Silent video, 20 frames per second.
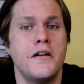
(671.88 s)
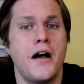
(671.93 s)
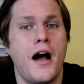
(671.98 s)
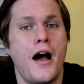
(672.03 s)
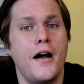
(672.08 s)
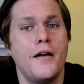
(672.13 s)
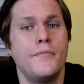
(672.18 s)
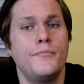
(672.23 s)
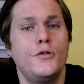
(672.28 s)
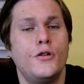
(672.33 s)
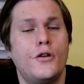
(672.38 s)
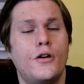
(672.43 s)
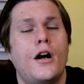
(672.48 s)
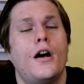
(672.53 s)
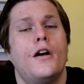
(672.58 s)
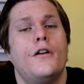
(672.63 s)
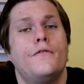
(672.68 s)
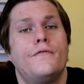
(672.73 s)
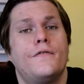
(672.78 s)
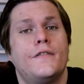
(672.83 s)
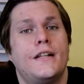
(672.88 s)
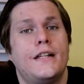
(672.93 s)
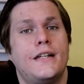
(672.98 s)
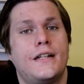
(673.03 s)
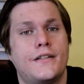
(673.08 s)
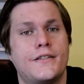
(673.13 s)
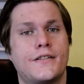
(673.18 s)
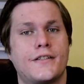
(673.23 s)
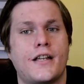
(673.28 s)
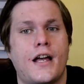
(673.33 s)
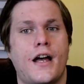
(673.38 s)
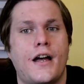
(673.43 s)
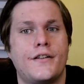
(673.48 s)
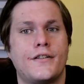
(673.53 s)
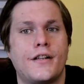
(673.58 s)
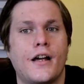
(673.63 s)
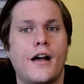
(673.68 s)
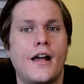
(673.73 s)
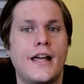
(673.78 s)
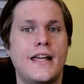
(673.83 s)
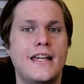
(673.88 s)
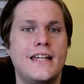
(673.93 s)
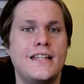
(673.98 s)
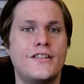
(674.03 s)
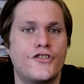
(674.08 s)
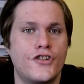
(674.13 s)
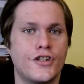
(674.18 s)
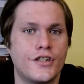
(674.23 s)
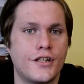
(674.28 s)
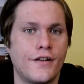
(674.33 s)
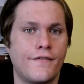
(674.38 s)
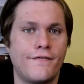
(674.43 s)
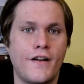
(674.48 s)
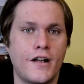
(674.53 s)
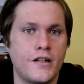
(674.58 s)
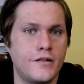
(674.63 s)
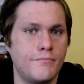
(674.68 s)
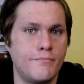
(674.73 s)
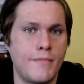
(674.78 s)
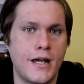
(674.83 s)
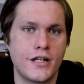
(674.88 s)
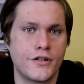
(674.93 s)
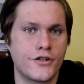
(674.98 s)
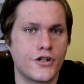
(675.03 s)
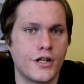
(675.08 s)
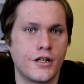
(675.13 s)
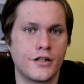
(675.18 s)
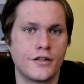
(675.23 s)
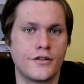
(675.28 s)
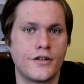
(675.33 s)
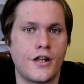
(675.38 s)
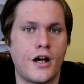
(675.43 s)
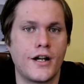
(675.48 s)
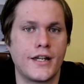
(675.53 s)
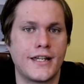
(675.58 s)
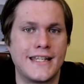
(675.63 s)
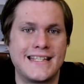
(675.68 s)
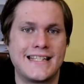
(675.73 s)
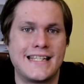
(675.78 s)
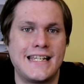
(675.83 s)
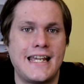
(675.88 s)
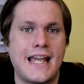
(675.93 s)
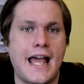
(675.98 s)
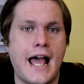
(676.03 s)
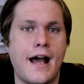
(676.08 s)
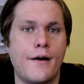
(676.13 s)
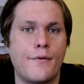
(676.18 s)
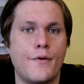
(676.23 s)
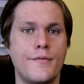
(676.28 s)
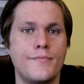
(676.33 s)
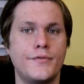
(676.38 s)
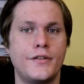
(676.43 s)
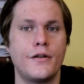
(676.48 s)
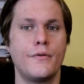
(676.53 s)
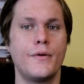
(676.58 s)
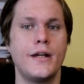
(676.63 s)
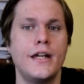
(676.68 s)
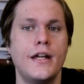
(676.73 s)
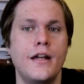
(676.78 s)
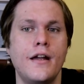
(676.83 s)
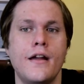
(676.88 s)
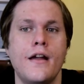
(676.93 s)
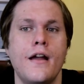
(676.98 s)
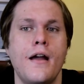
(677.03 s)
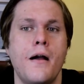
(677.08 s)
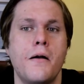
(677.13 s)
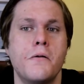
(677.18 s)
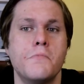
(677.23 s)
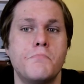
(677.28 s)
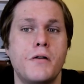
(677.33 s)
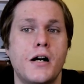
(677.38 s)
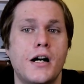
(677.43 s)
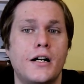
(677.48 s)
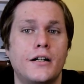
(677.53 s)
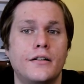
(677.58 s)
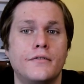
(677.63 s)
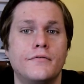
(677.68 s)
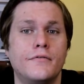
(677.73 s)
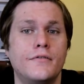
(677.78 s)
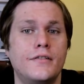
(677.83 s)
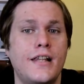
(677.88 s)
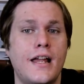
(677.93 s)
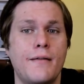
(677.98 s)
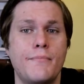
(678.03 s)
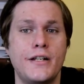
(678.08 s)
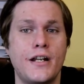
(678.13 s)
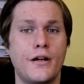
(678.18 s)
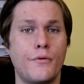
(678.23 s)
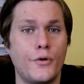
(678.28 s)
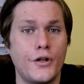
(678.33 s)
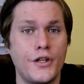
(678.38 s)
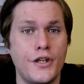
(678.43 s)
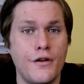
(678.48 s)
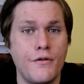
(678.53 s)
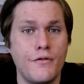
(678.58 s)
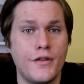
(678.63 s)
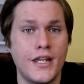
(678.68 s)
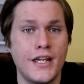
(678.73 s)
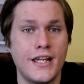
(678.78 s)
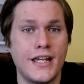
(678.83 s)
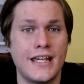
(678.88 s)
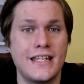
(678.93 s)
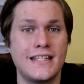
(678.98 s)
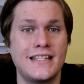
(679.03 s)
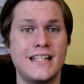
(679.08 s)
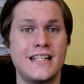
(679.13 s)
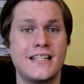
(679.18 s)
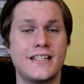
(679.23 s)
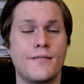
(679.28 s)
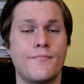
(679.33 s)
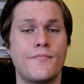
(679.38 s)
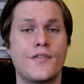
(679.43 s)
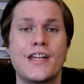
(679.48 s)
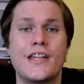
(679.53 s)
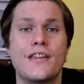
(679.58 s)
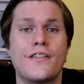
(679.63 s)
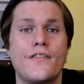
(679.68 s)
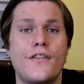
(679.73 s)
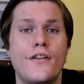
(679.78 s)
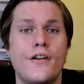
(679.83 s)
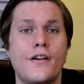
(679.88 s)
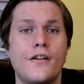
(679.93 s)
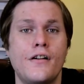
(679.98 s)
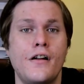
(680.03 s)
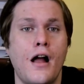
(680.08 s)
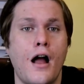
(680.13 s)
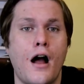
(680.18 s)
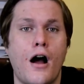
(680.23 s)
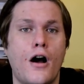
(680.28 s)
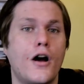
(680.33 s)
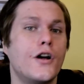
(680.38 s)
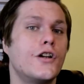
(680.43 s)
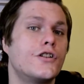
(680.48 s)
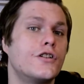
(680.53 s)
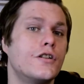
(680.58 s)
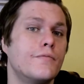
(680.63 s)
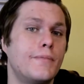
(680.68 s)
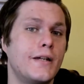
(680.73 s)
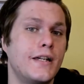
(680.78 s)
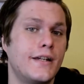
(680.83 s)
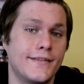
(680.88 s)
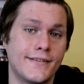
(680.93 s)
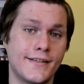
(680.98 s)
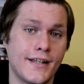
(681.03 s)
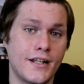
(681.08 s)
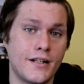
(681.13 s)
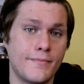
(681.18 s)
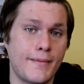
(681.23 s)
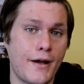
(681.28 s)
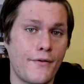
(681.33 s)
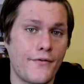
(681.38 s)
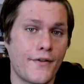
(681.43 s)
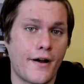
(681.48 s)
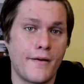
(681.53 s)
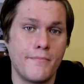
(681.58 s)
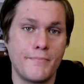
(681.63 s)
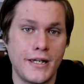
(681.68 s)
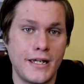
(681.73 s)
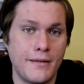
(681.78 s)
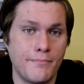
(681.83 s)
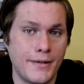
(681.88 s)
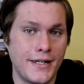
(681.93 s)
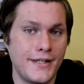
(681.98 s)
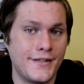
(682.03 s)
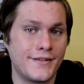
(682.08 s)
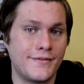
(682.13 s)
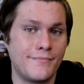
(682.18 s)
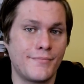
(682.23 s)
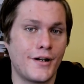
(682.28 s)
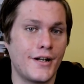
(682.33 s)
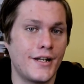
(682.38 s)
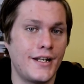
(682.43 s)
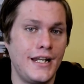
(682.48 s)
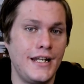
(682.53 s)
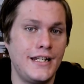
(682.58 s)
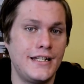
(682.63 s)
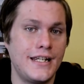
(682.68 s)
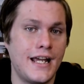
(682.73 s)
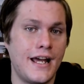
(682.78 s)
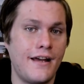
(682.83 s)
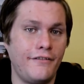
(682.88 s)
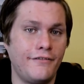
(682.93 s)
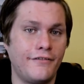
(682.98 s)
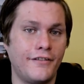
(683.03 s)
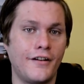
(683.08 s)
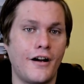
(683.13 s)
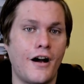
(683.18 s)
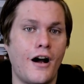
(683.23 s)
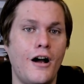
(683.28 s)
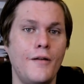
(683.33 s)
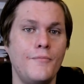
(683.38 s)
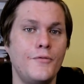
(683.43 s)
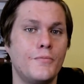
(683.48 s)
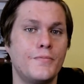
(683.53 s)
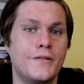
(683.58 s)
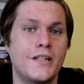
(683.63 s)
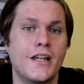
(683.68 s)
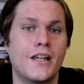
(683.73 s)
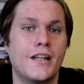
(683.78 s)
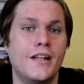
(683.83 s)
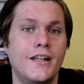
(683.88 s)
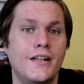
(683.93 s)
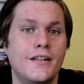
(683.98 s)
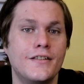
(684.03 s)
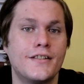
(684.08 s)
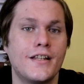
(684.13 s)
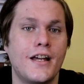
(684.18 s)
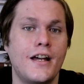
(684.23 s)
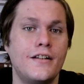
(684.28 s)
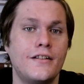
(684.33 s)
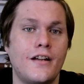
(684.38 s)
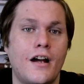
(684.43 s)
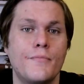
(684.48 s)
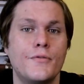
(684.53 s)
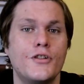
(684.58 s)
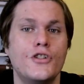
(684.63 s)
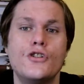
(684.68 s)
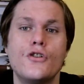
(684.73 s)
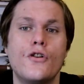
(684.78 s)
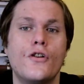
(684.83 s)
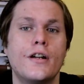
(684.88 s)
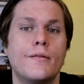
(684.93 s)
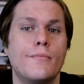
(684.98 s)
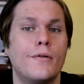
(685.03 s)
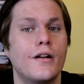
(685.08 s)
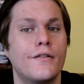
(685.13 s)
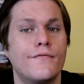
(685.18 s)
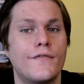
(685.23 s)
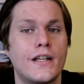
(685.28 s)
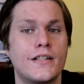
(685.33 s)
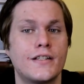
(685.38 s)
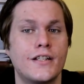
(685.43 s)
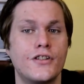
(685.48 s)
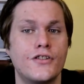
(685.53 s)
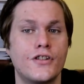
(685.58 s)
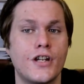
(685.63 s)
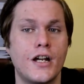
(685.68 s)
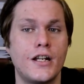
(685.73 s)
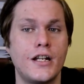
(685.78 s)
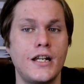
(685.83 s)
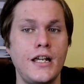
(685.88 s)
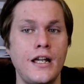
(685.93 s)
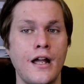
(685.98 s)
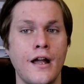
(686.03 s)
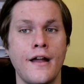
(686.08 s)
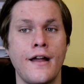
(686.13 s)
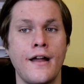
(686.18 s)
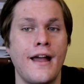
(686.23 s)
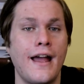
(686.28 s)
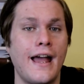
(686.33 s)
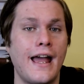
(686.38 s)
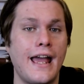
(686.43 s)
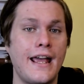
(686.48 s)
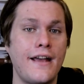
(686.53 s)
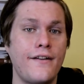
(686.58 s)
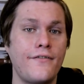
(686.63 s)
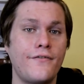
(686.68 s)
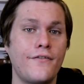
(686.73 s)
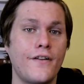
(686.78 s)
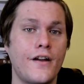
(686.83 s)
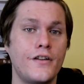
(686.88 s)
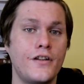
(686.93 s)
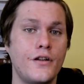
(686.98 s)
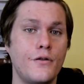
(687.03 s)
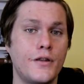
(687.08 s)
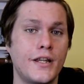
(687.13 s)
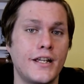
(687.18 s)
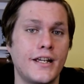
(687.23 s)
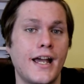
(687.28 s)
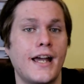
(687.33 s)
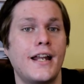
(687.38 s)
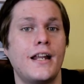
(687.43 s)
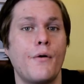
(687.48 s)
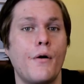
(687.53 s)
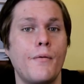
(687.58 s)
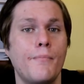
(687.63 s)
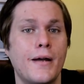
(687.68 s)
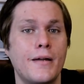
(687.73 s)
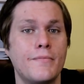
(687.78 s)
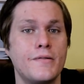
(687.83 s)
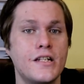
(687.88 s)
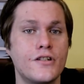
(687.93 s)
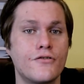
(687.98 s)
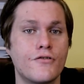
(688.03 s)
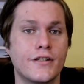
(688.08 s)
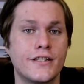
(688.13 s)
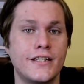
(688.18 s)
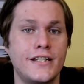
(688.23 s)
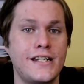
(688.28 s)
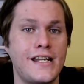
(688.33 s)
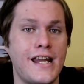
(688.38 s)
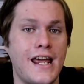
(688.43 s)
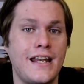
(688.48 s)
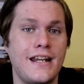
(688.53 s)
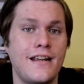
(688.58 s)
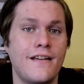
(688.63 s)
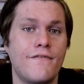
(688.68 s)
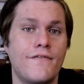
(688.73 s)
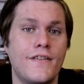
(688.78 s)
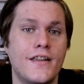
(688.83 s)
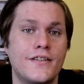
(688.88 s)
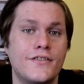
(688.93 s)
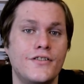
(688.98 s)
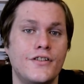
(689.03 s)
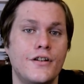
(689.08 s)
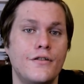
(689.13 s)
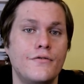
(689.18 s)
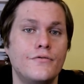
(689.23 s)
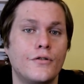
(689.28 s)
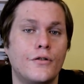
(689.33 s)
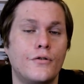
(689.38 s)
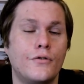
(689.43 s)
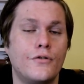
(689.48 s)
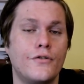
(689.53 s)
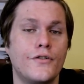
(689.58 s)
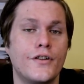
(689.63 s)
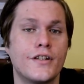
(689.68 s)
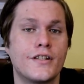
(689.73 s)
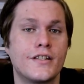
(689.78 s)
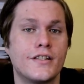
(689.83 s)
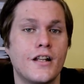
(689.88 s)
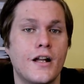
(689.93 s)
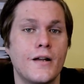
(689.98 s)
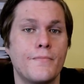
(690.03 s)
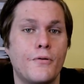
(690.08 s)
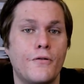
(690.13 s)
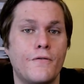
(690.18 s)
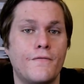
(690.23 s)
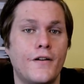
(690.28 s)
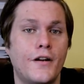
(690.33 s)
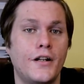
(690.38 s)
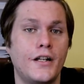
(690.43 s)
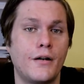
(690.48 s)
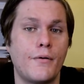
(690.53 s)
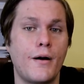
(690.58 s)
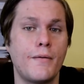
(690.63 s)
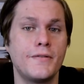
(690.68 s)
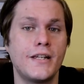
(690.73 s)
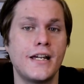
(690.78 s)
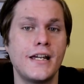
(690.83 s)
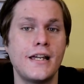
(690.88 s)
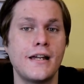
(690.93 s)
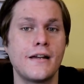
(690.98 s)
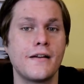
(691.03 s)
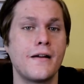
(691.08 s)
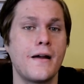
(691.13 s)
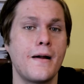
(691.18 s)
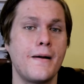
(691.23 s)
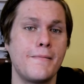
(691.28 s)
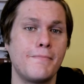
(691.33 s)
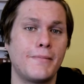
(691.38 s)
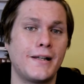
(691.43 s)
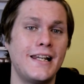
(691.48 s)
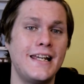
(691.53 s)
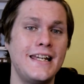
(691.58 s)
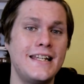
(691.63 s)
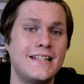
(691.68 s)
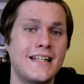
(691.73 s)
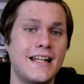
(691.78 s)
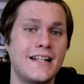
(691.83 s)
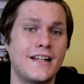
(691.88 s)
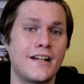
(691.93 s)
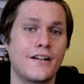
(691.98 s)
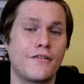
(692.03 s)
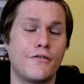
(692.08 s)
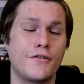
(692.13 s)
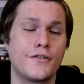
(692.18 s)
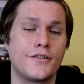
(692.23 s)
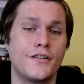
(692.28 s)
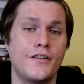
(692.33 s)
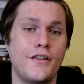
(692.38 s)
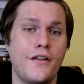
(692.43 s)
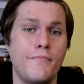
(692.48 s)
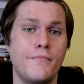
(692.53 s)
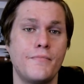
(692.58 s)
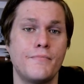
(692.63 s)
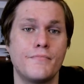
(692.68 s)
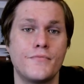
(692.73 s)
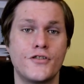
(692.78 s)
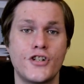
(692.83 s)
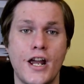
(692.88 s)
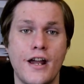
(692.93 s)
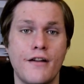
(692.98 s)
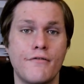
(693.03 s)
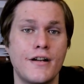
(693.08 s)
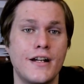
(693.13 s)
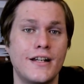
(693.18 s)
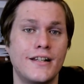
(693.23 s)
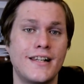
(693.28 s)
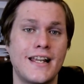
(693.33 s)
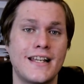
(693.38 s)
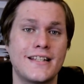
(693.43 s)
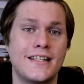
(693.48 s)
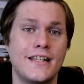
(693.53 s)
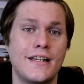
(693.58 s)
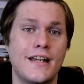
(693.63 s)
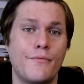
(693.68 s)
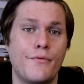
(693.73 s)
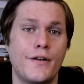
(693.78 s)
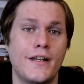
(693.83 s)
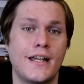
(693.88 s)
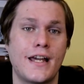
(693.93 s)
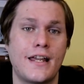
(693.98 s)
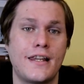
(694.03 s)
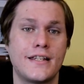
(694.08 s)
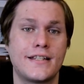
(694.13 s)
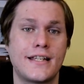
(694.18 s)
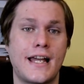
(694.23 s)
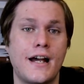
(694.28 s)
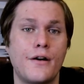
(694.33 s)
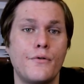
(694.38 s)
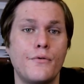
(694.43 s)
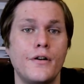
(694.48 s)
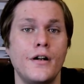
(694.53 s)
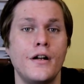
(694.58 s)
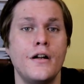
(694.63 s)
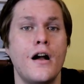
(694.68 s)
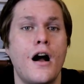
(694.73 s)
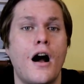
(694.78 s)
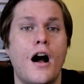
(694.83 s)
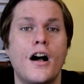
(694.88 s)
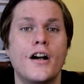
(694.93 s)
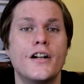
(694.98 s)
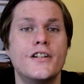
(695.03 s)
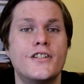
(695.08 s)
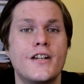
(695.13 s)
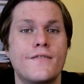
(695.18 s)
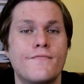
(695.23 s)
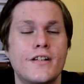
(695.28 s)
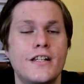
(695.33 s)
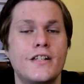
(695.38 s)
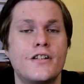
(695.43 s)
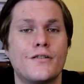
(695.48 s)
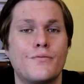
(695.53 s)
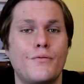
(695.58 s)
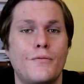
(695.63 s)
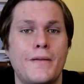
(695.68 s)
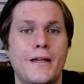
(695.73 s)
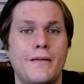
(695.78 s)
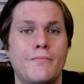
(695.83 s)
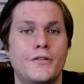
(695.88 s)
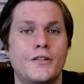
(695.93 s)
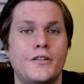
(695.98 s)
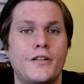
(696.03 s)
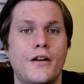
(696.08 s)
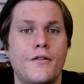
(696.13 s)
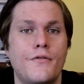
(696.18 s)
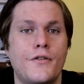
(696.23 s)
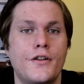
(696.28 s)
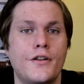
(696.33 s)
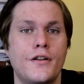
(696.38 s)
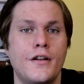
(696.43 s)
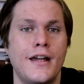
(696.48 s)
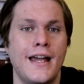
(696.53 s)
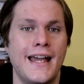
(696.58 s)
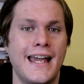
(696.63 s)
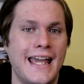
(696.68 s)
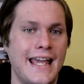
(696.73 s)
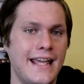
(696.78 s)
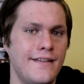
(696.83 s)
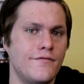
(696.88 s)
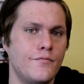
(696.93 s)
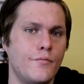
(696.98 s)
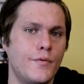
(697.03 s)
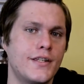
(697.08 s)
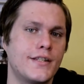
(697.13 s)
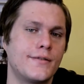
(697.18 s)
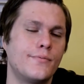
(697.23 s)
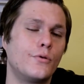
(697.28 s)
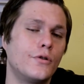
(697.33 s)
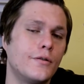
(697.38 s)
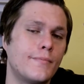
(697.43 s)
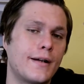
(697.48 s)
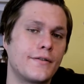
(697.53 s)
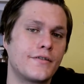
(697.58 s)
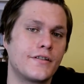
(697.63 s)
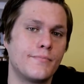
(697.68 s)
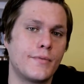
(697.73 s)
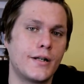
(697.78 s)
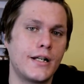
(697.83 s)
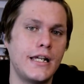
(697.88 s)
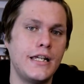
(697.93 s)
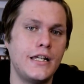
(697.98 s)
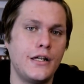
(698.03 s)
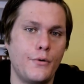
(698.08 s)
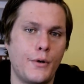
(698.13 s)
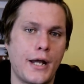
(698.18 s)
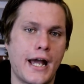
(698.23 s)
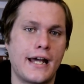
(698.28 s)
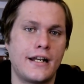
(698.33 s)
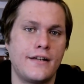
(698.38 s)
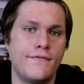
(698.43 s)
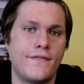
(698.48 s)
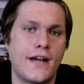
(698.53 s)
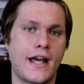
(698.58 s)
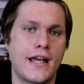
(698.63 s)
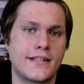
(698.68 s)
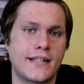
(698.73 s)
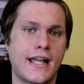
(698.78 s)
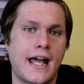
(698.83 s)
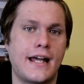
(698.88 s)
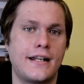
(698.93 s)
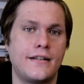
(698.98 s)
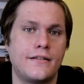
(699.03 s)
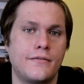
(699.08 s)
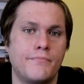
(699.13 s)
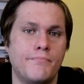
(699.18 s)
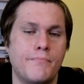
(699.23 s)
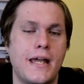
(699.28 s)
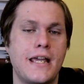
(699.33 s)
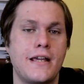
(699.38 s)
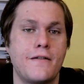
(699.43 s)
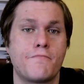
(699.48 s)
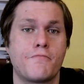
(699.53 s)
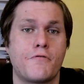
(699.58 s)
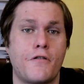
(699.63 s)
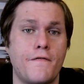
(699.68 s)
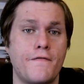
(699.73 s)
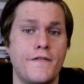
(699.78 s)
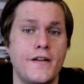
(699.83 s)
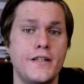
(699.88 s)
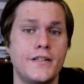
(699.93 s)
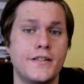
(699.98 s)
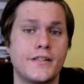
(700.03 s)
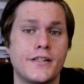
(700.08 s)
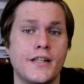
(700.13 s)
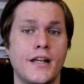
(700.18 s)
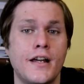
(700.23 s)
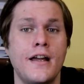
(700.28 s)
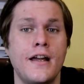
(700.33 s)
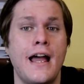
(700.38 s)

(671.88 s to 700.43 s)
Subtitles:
I'm not overly concerned. It is just a fun measure that I can see how I'm doing, but let me know what you think. Is this something that I should be concerned about, that I'm being beaten by an ETF? I'm not particularly concerned. I'm enjoying my investing journey. If you think anyone may be interested in any of this news or the slight portfolio update, please send it across to them, share it. Let's see if we can get this out. I generally just want people to know that even with small amounts of money, you can invest and make profits.